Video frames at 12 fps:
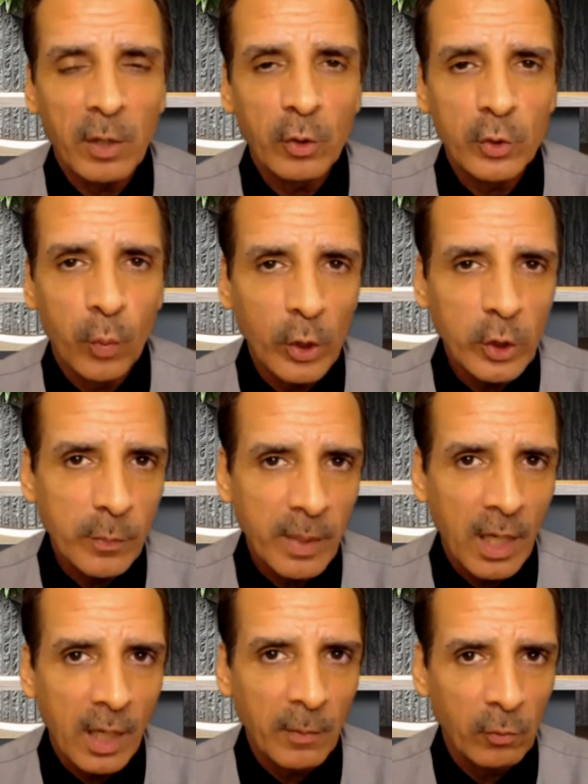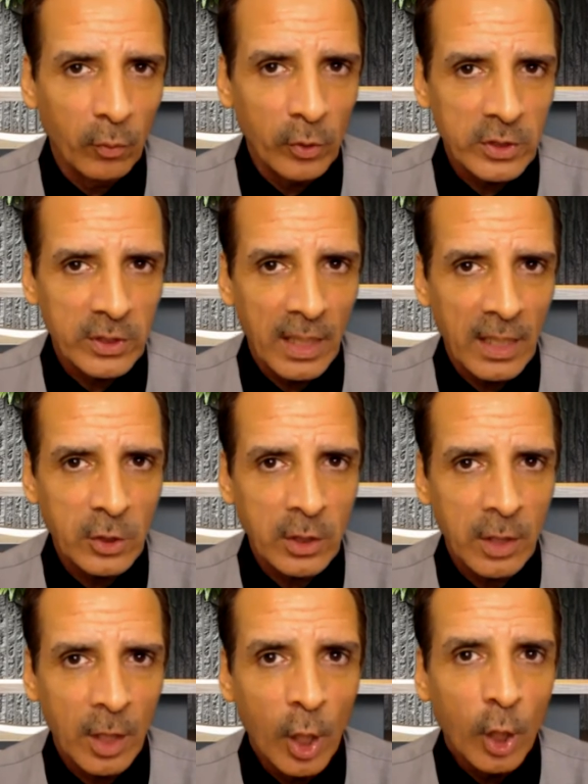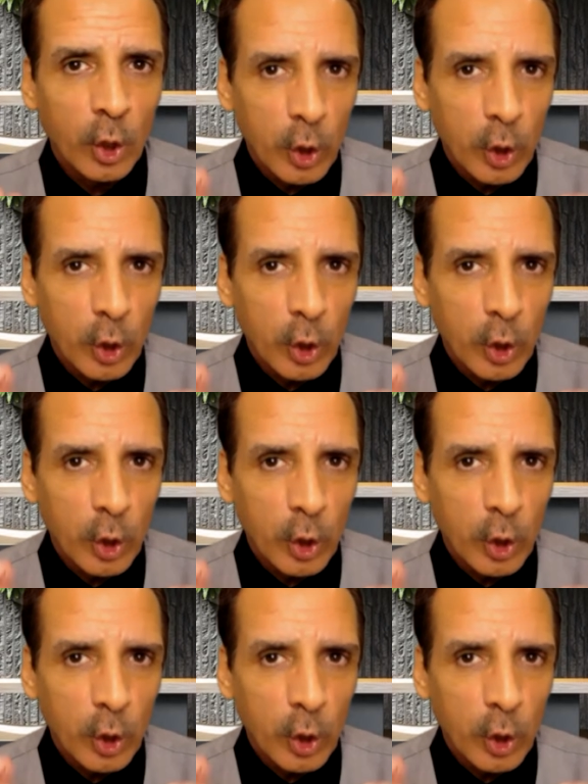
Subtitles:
because once you become a real estate agent,